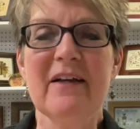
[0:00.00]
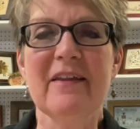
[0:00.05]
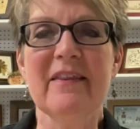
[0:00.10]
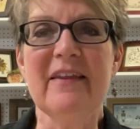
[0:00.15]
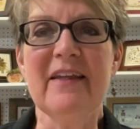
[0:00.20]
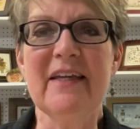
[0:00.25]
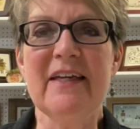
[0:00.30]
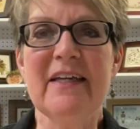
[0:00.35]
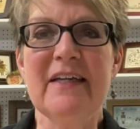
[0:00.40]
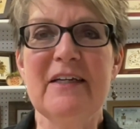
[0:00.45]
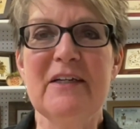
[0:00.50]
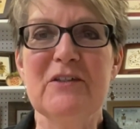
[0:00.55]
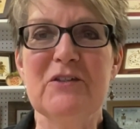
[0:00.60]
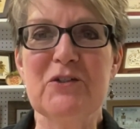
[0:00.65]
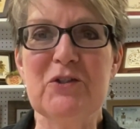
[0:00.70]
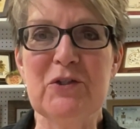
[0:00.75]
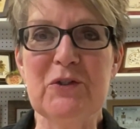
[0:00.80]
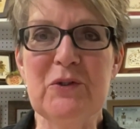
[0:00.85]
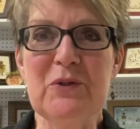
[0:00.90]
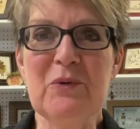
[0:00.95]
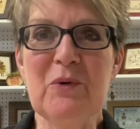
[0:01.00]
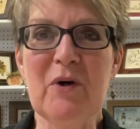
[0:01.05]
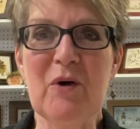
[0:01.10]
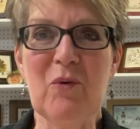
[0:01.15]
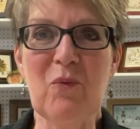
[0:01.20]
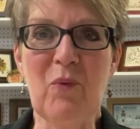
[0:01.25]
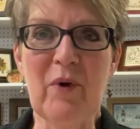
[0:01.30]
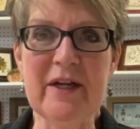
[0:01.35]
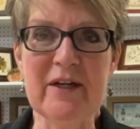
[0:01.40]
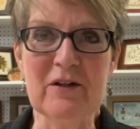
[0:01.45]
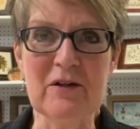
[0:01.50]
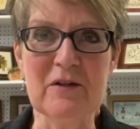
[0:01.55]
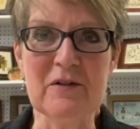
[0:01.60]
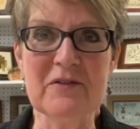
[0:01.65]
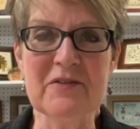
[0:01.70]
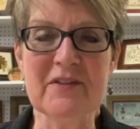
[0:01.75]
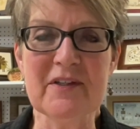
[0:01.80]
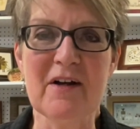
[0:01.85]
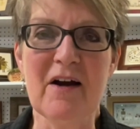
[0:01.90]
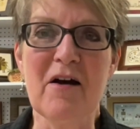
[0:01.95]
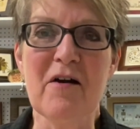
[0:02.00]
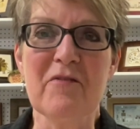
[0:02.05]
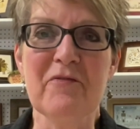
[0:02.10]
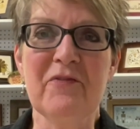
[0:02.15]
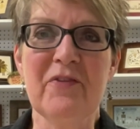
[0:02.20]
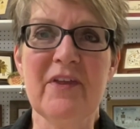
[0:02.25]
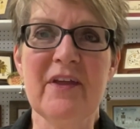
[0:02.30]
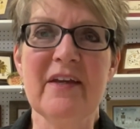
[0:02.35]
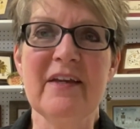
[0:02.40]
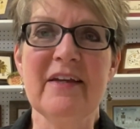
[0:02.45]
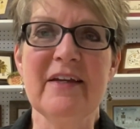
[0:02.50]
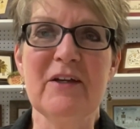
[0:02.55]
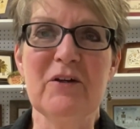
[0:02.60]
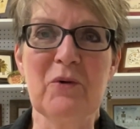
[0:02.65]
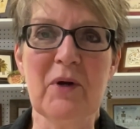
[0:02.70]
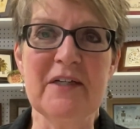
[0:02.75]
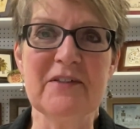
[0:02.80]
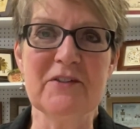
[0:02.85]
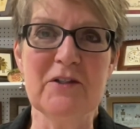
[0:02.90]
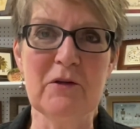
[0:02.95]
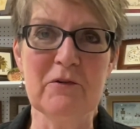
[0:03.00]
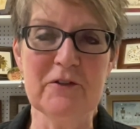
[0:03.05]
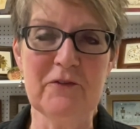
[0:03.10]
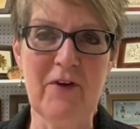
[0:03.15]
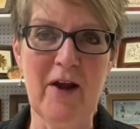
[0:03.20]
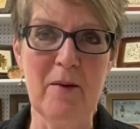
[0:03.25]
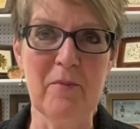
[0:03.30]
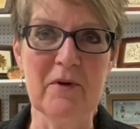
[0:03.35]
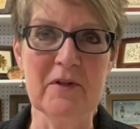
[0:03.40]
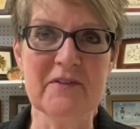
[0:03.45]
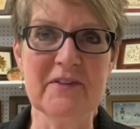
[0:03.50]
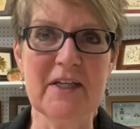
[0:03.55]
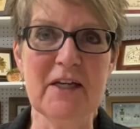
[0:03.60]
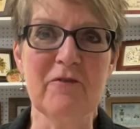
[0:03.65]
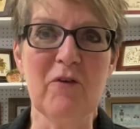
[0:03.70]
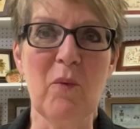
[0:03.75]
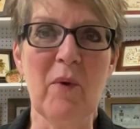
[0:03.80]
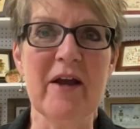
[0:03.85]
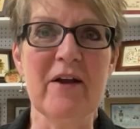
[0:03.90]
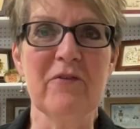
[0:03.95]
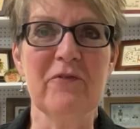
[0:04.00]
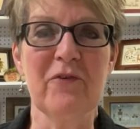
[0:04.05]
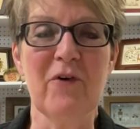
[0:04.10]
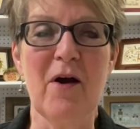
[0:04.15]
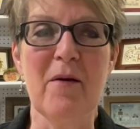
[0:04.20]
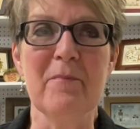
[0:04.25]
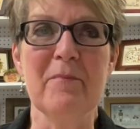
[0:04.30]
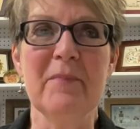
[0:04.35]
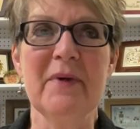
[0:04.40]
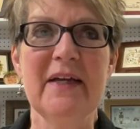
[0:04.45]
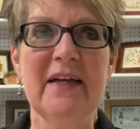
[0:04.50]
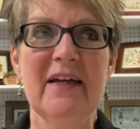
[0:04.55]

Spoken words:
the 2 winners of the Grace Notes Fabrics giveaway from